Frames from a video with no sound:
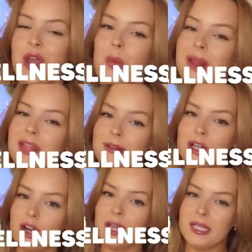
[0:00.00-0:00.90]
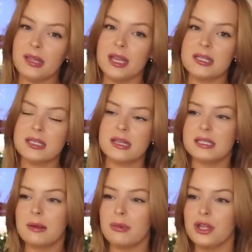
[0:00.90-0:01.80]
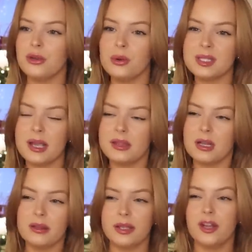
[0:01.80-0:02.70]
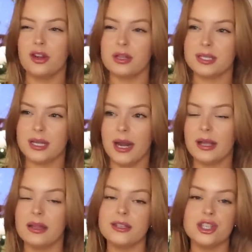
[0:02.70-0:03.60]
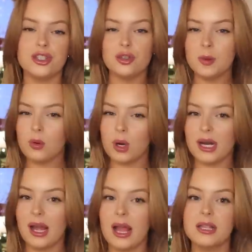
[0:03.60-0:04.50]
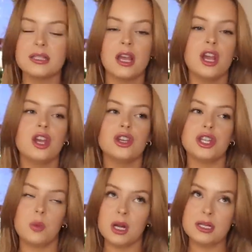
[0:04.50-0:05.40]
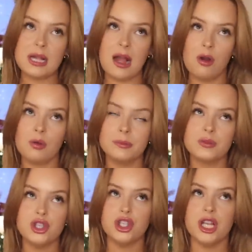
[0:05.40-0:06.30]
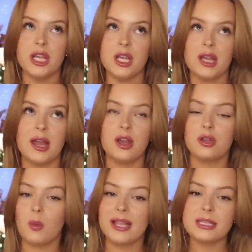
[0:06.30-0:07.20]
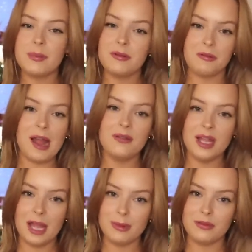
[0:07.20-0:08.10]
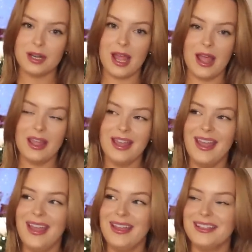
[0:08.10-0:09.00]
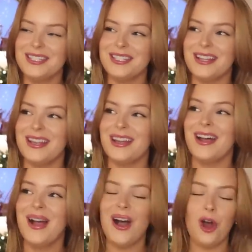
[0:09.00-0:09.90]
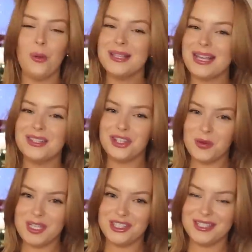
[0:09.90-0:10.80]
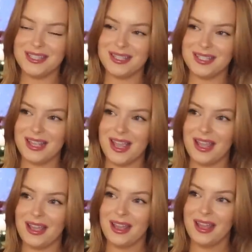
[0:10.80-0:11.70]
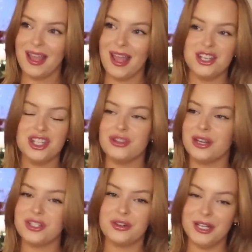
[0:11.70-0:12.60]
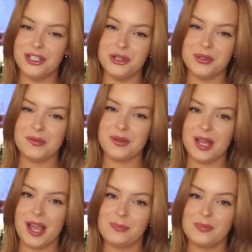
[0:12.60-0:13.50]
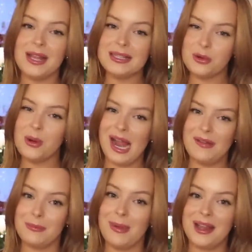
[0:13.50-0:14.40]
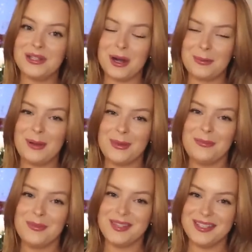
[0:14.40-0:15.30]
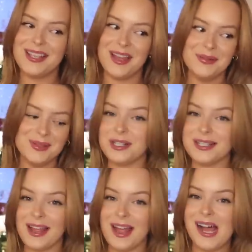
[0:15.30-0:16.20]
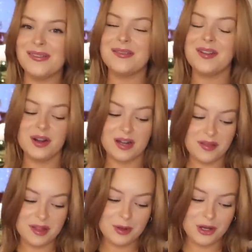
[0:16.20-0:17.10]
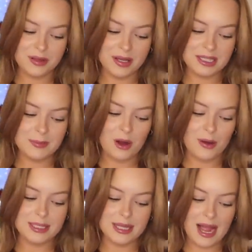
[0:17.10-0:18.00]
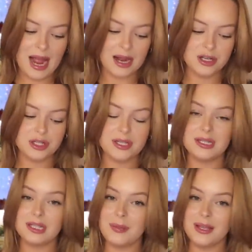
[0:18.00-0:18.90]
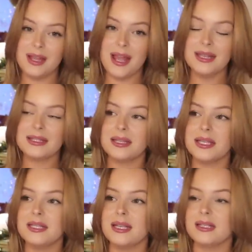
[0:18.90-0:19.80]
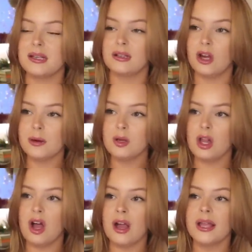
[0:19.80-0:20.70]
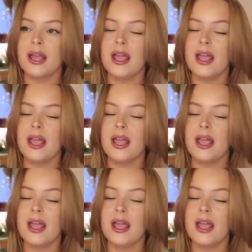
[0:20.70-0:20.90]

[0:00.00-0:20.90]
When I think of a girl like this, it's somebody who is like the clean girl aesthetic. Like, she's super organized, she works out, she wakes up at 5 a.m. every day, and she always has no dishes in the sink, and she drinks green juice every day. That's who I have in mind when I'm coming up with these gifts. First thing I have, I've heard nothing but good things about, it's the Hatch sleeping light. This is an alarm clock.